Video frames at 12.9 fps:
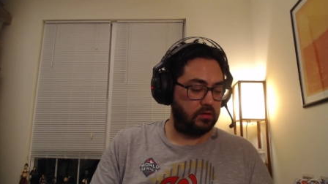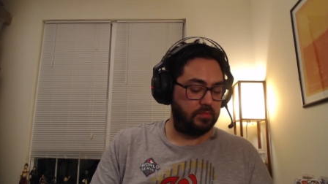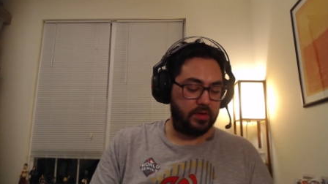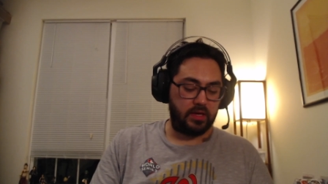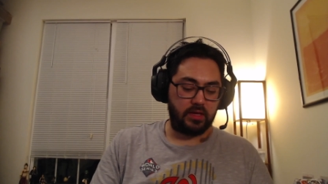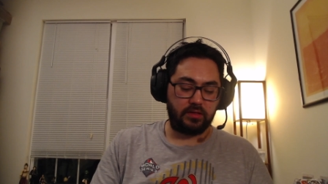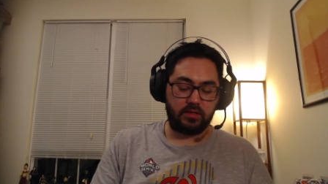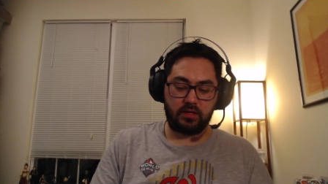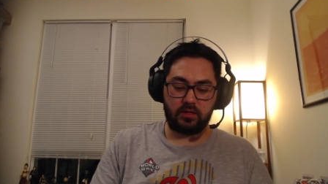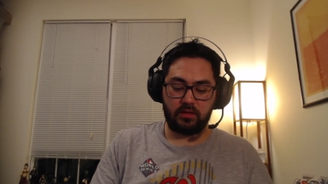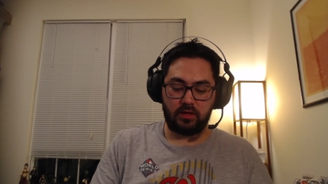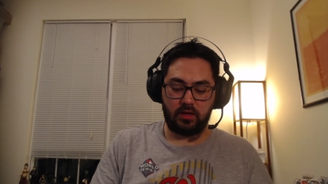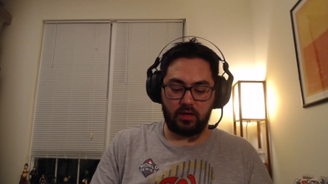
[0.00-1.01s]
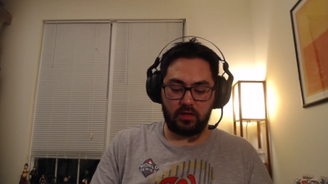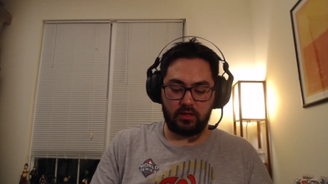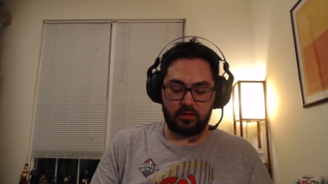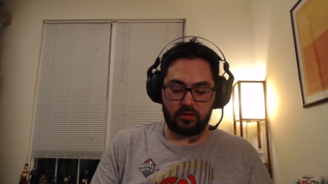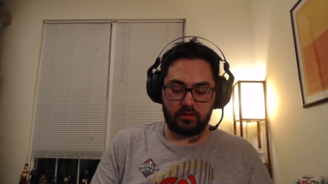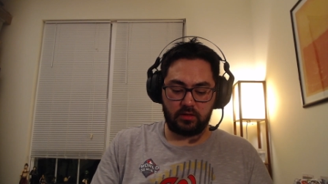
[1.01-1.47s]
McKissick
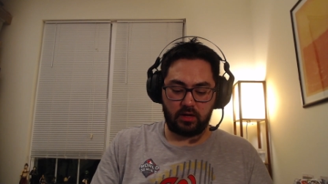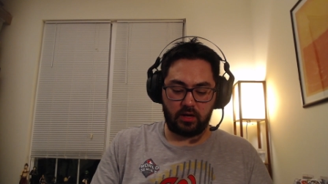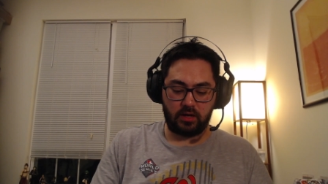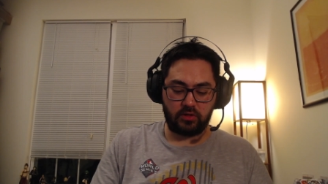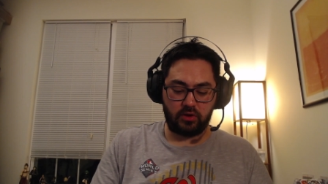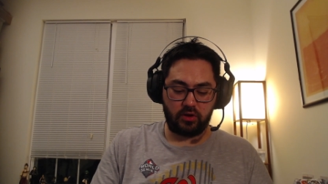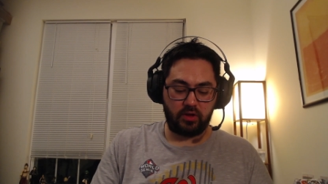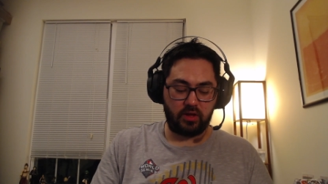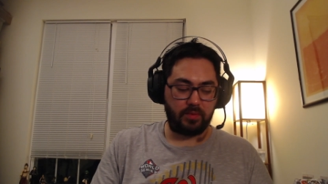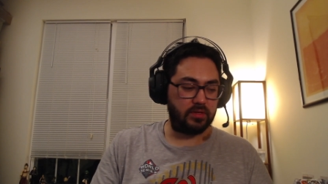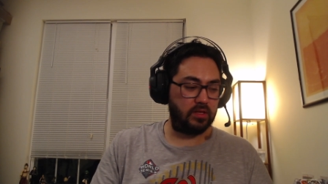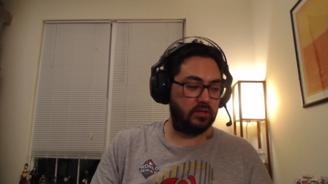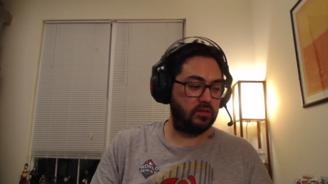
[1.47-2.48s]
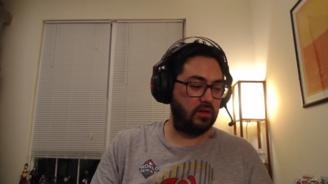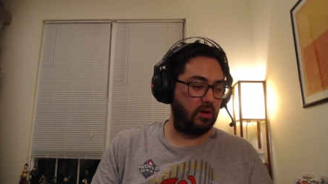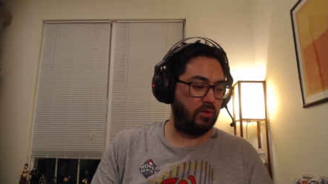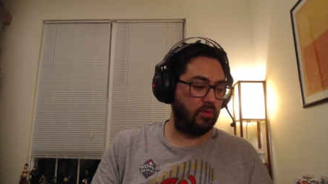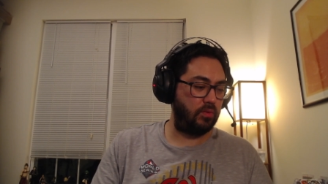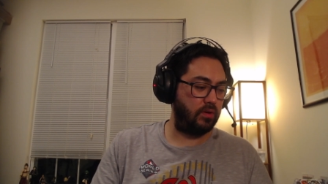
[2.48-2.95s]
and Antonio Gibson,
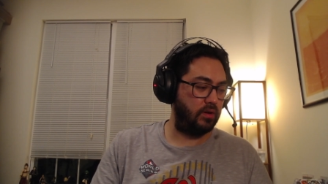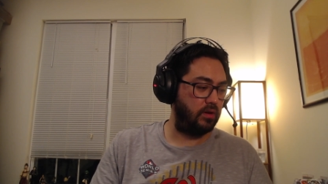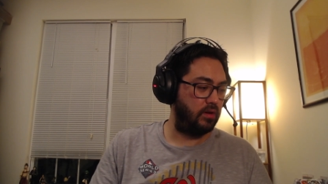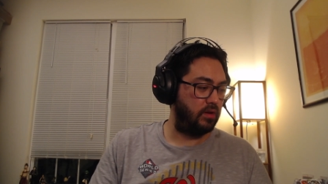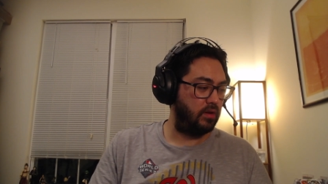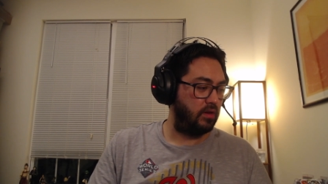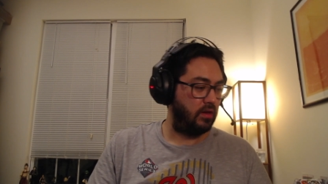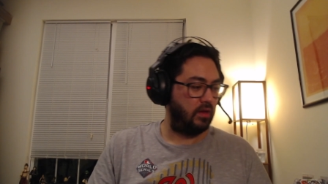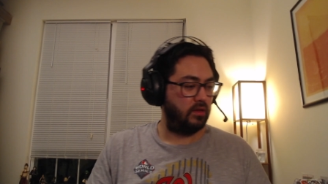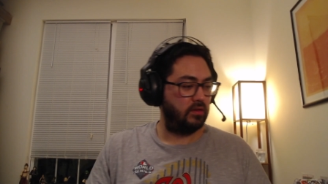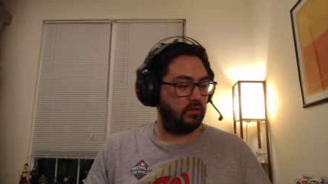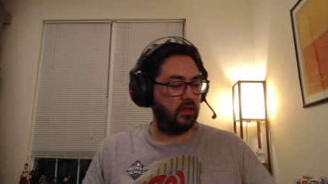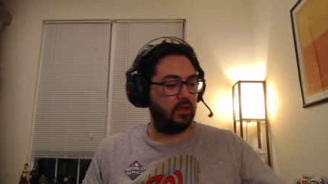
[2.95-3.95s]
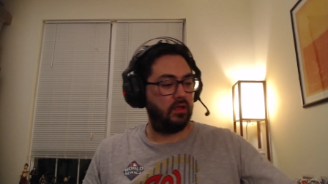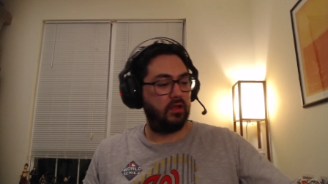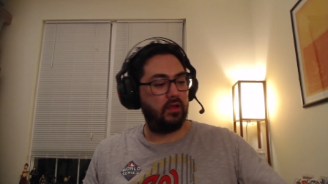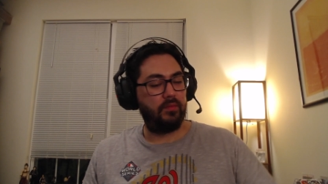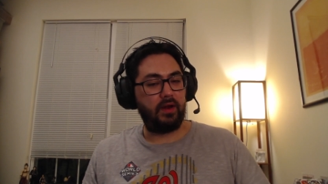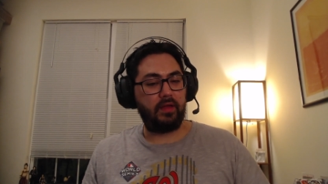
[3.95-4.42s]

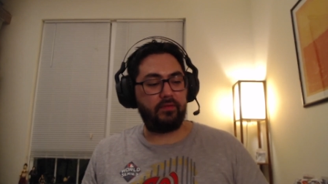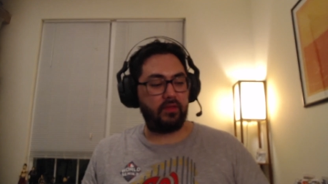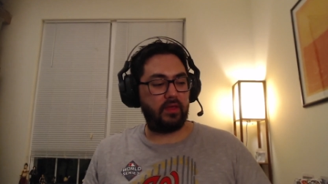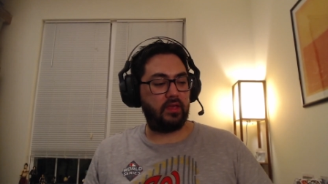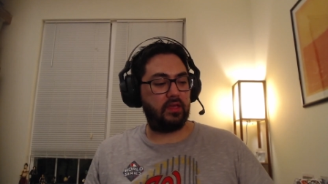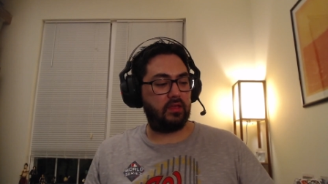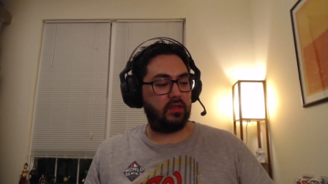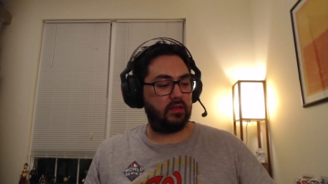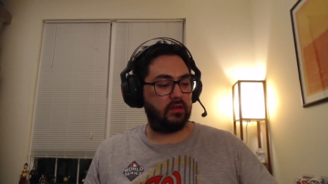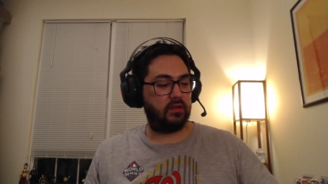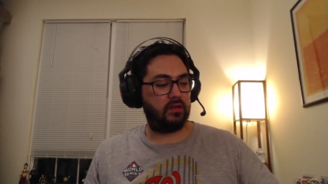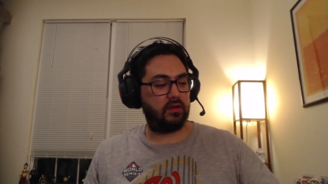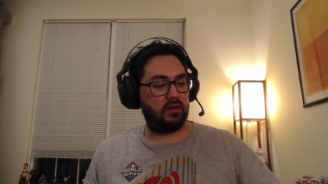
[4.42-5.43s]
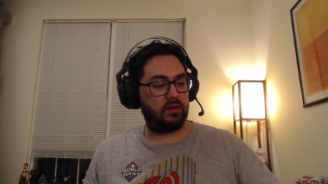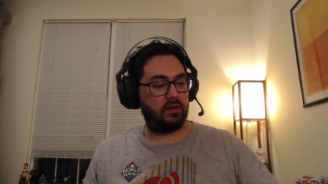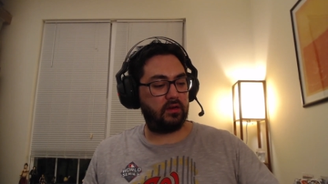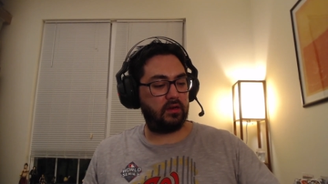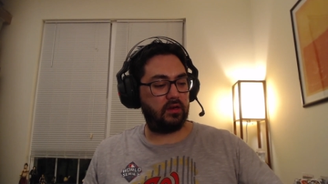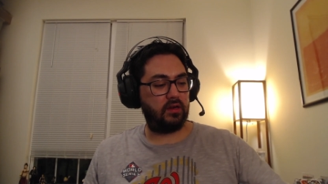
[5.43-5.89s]
but I feel like
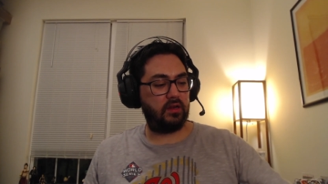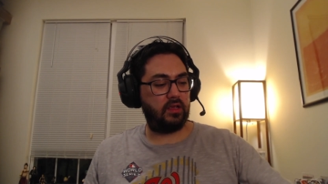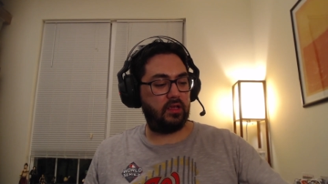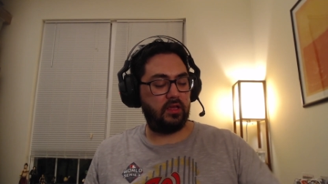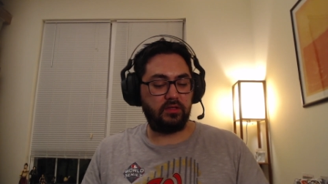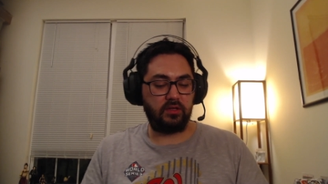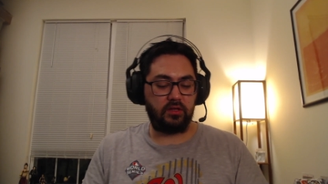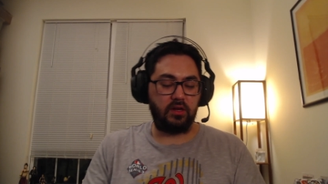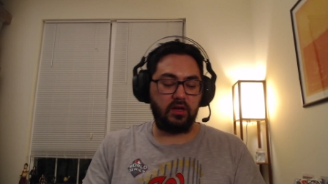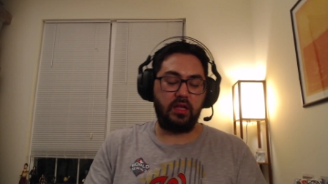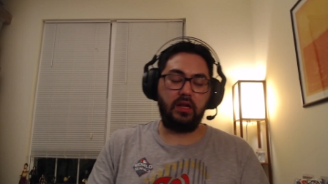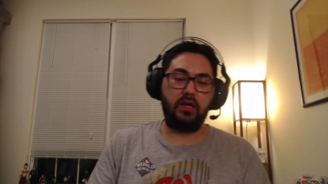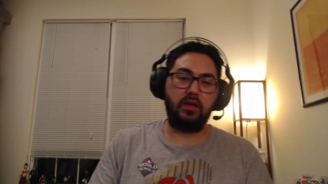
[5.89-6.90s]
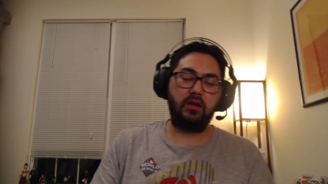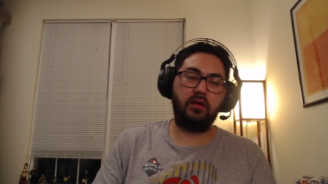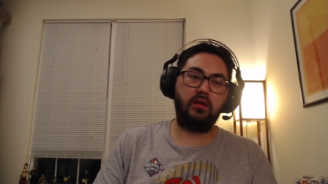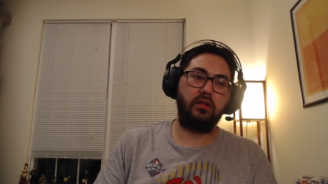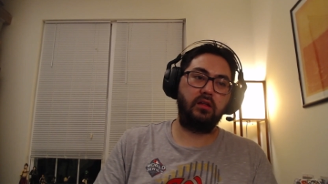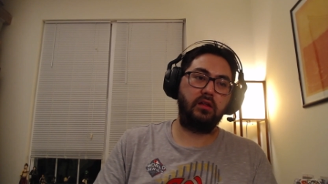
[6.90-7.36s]
he's a good,
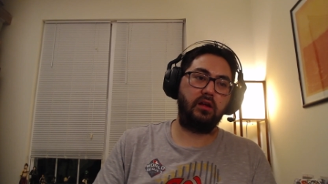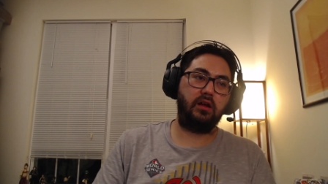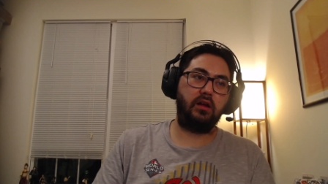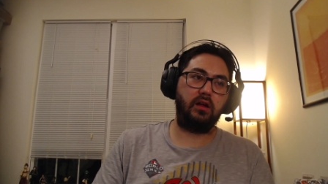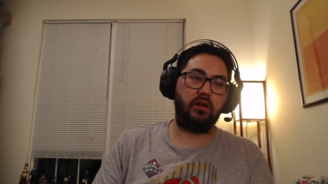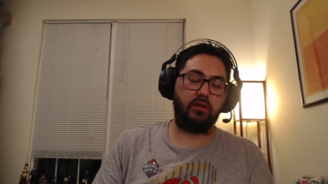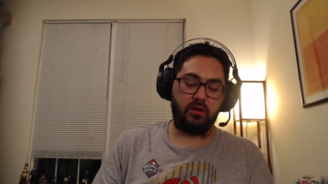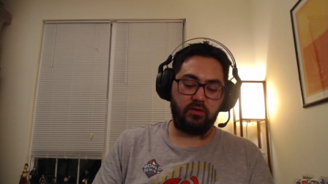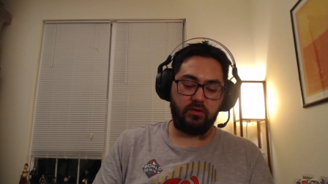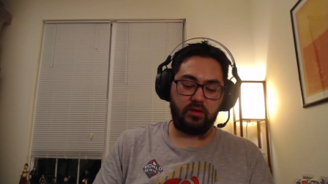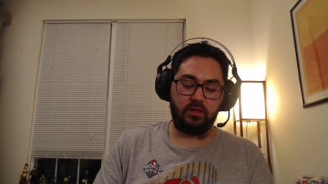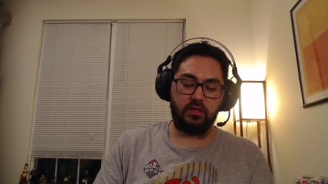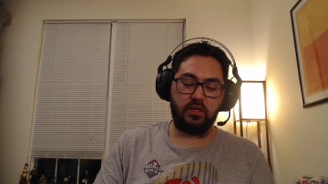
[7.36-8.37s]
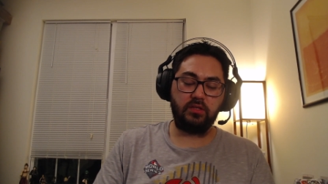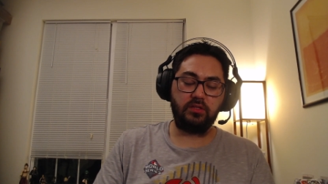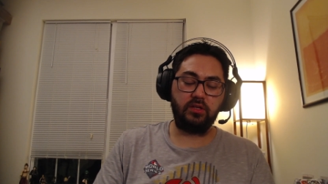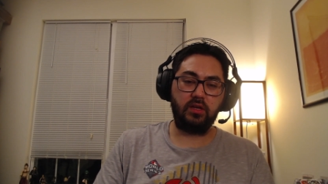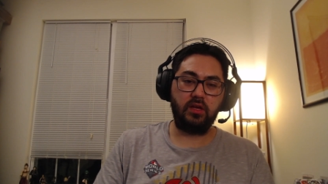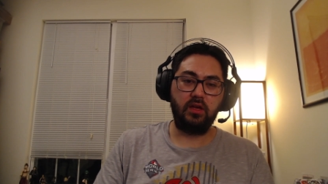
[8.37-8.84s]
I don't know, he's
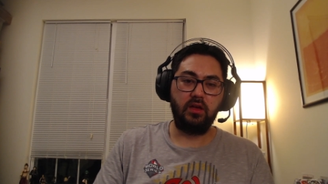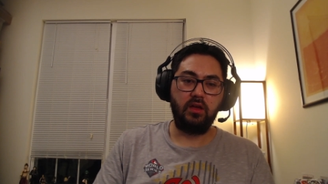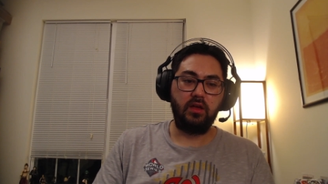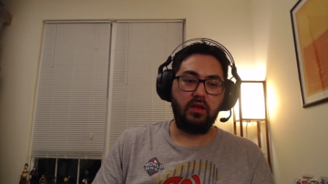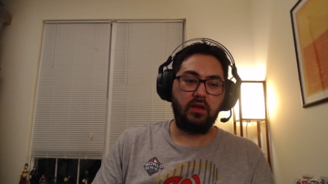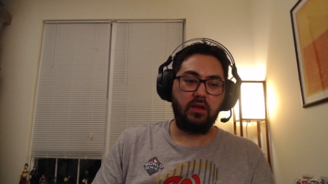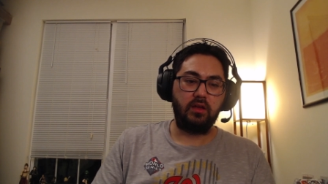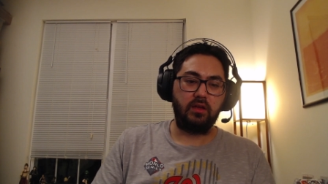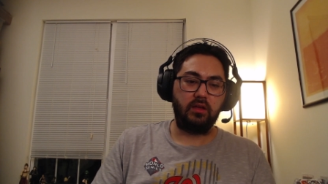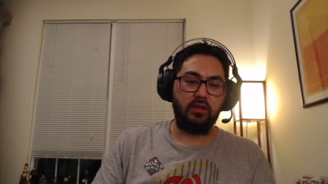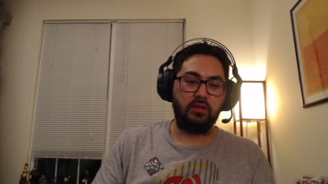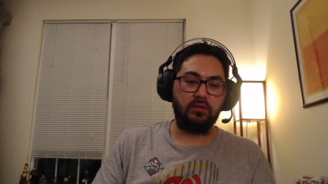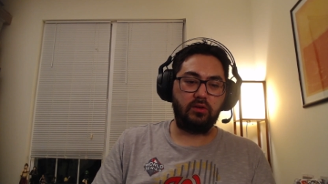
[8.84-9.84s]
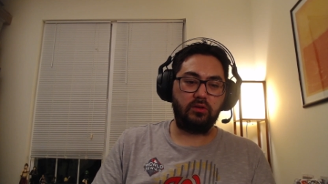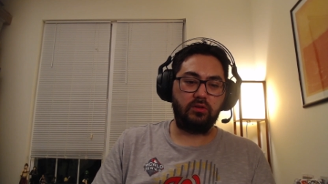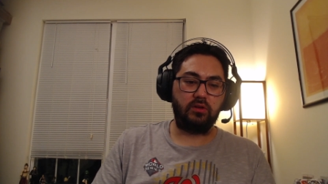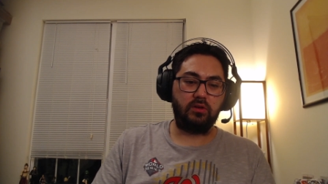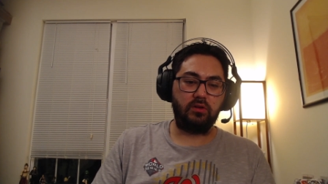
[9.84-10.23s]
a good